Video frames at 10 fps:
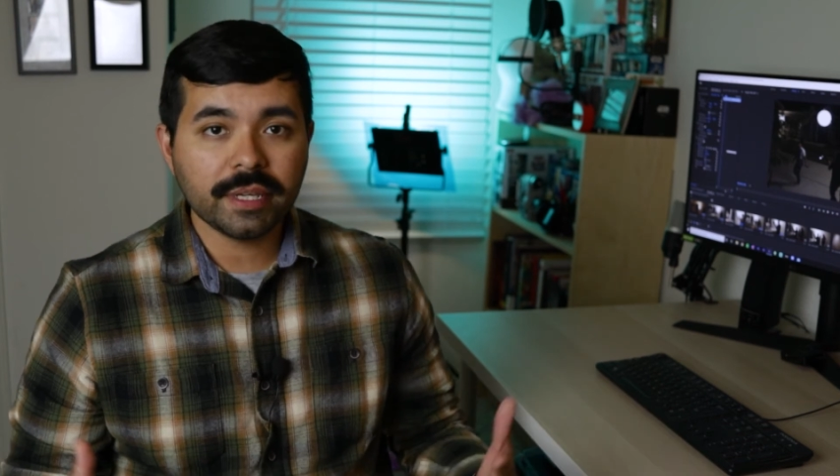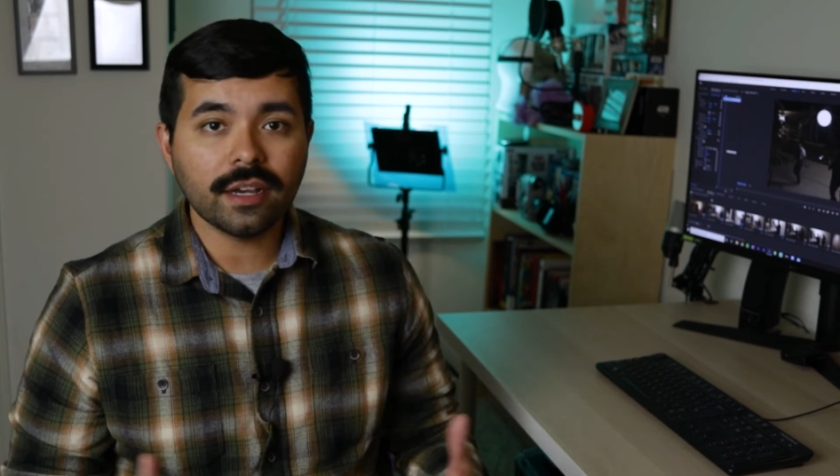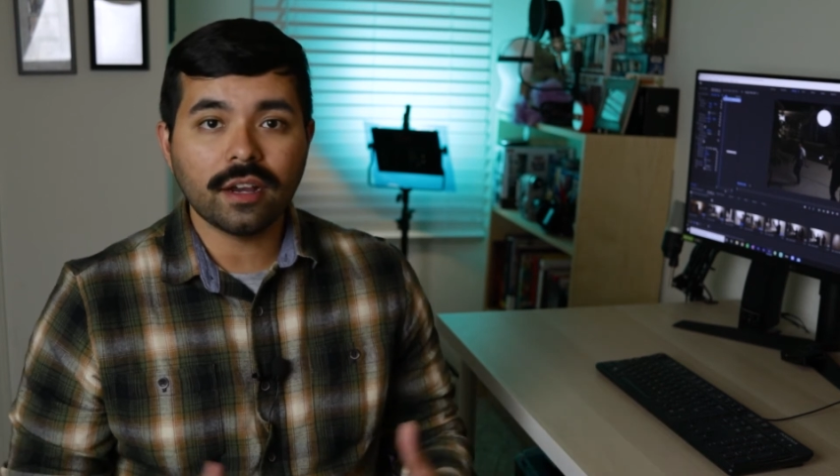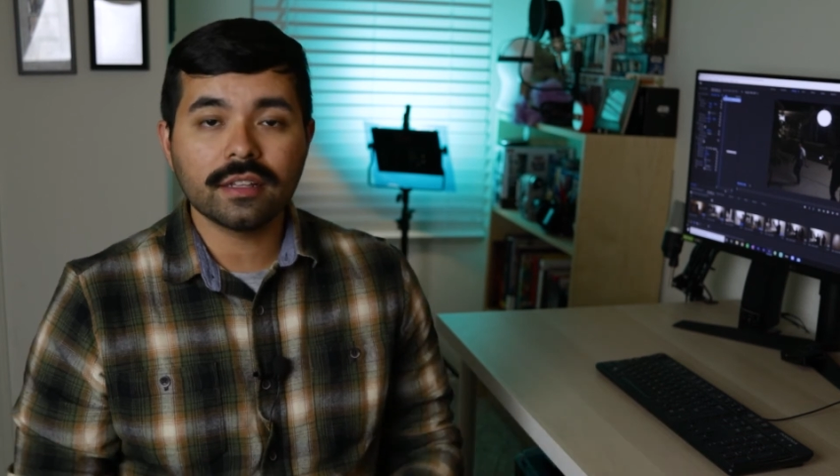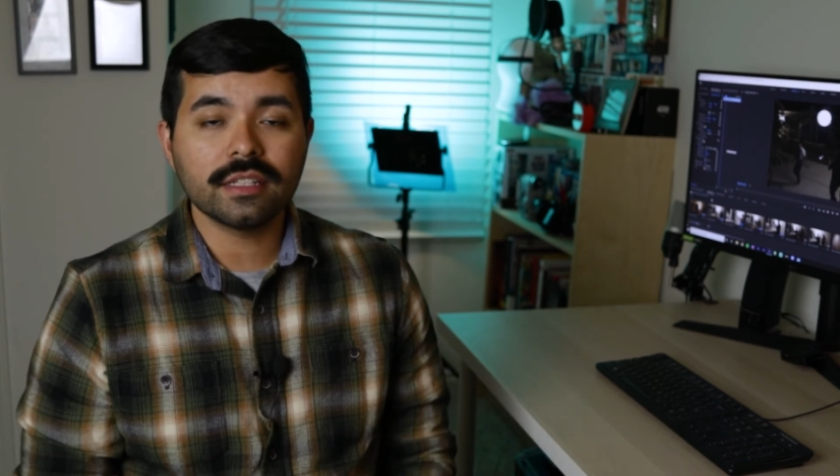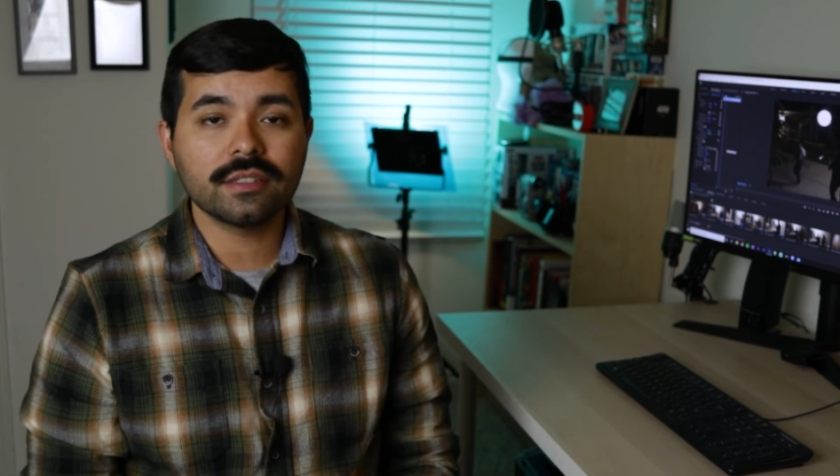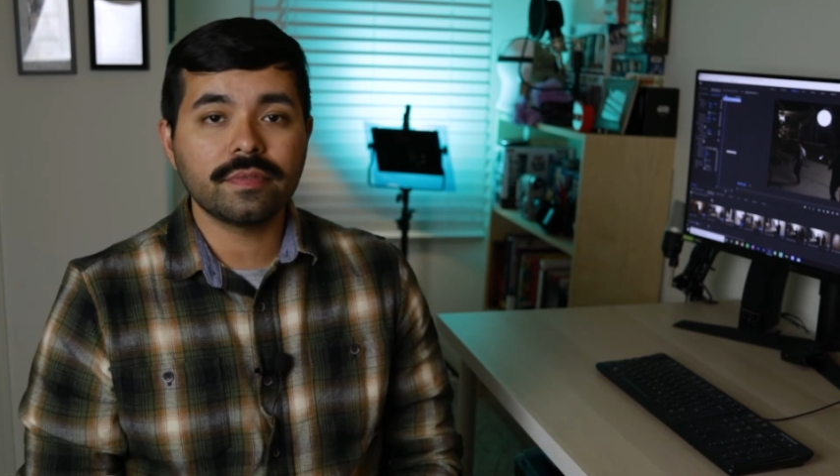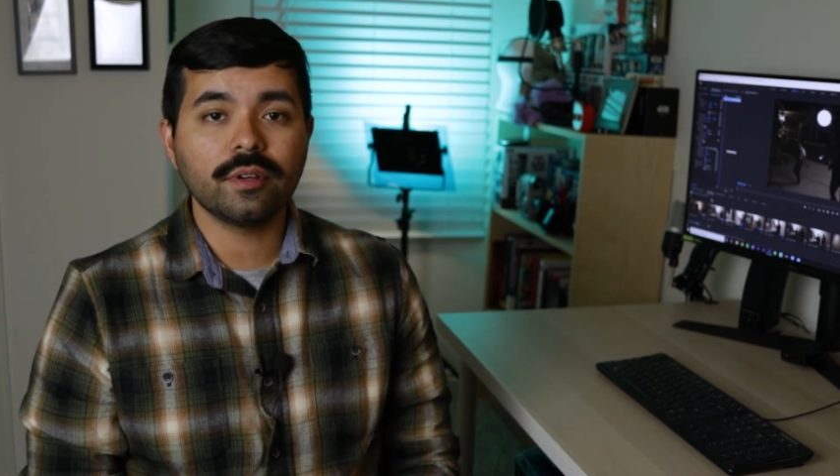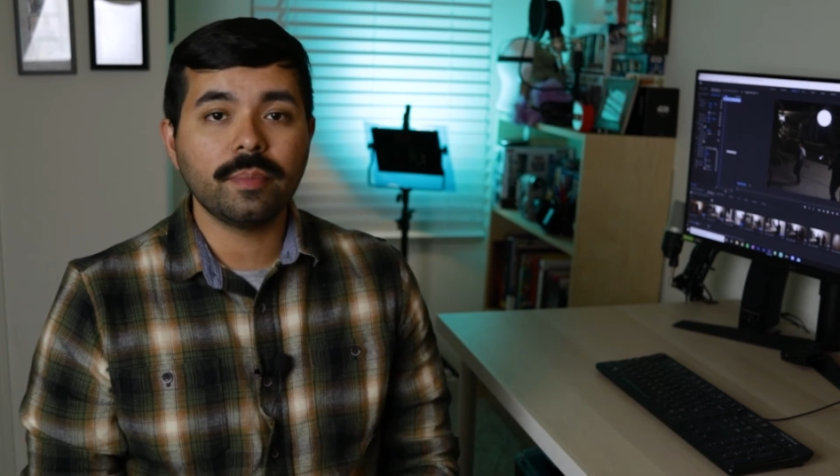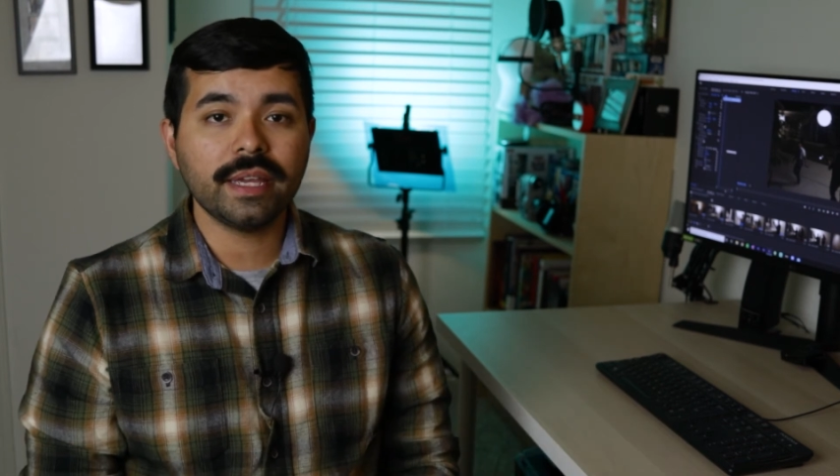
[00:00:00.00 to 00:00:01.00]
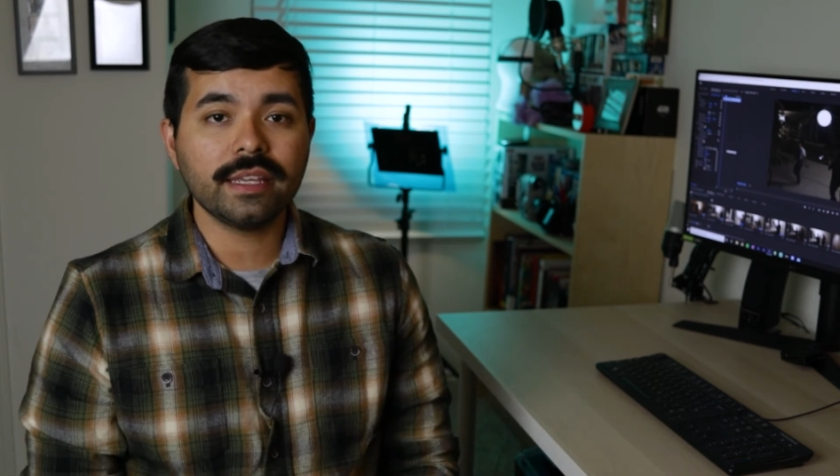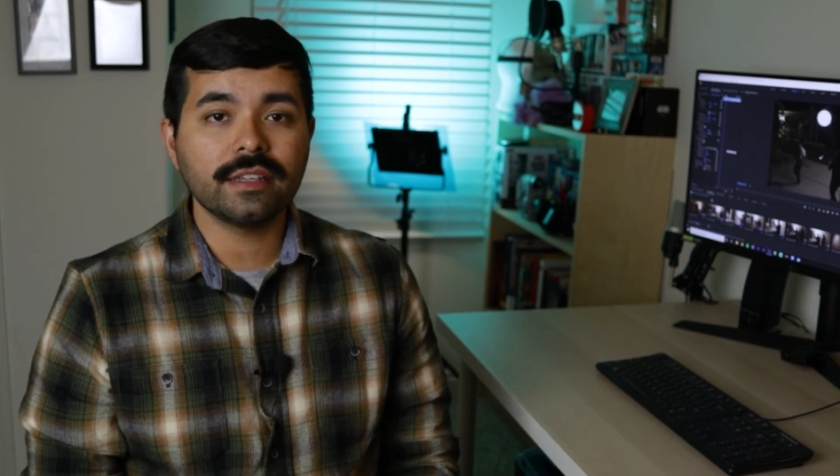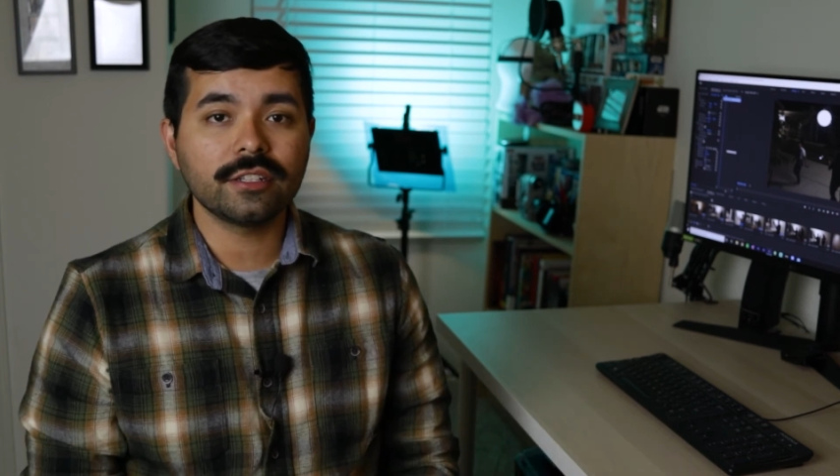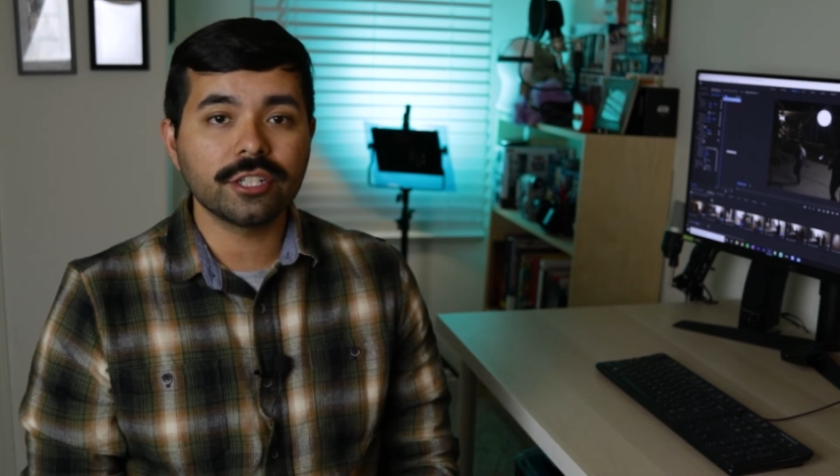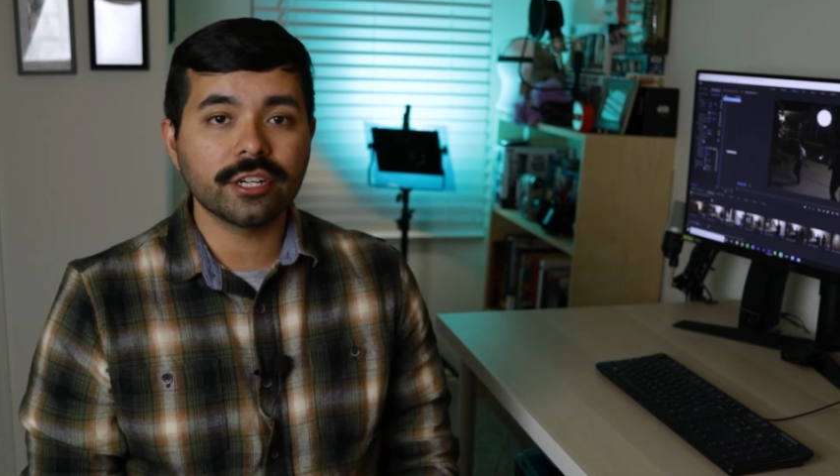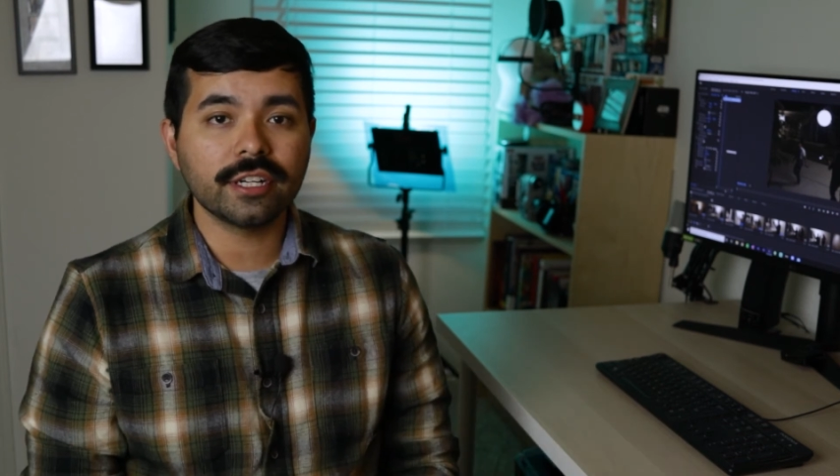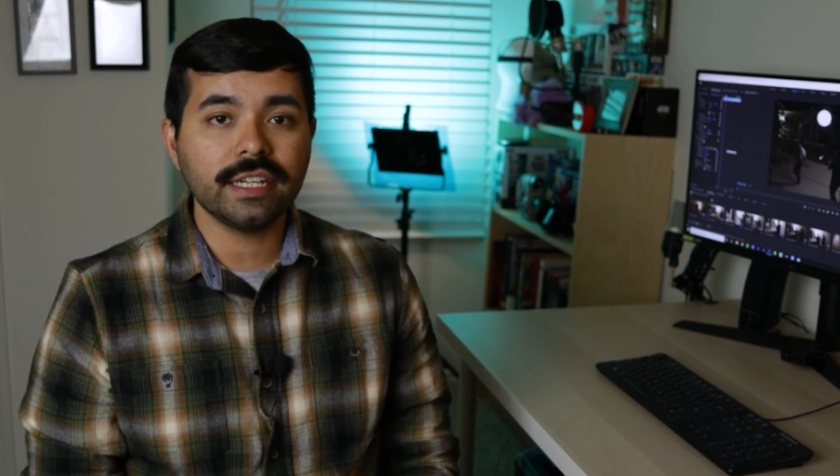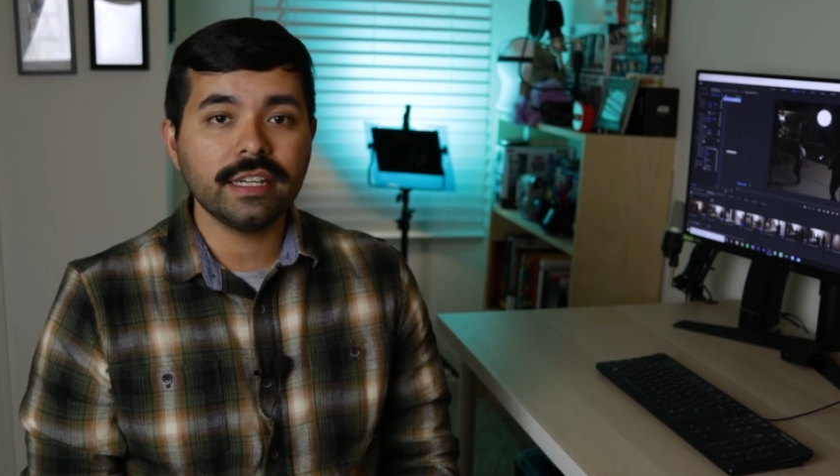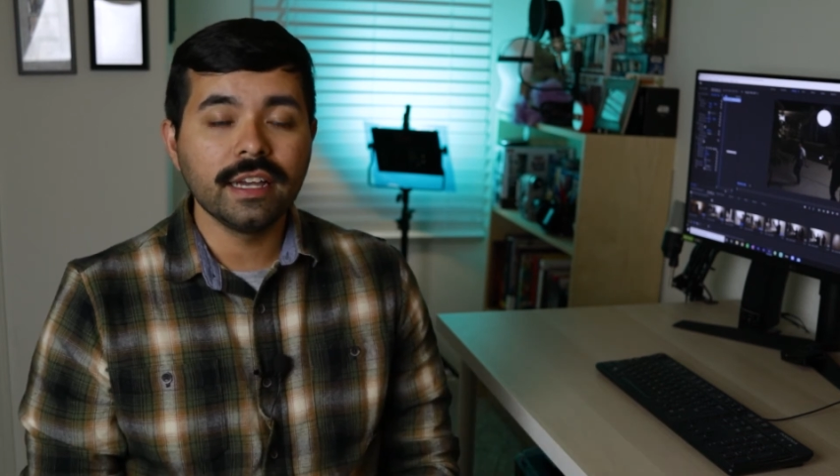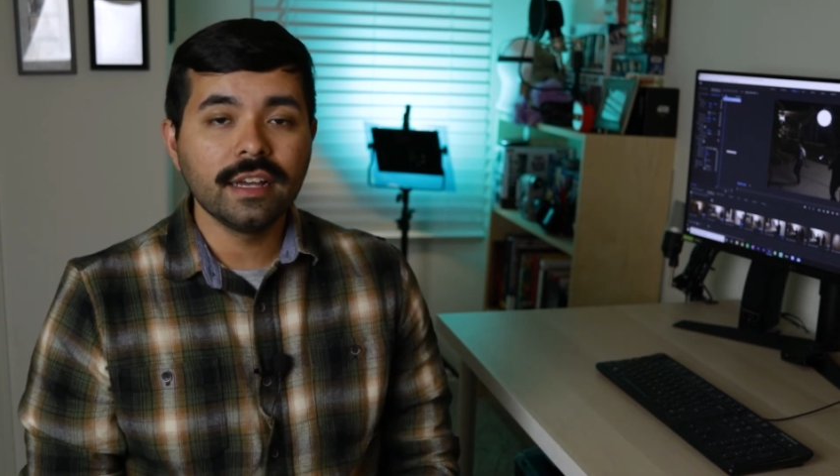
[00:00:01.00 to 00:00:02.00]
me on this filmmaking
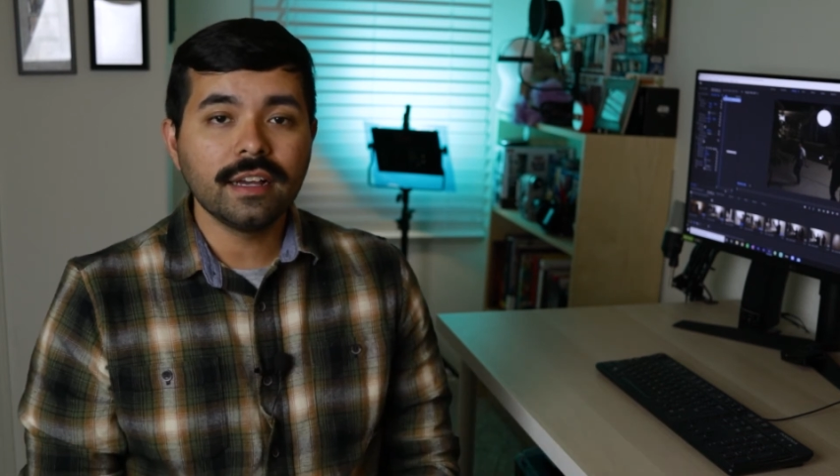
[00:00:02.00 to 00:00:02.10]
journey.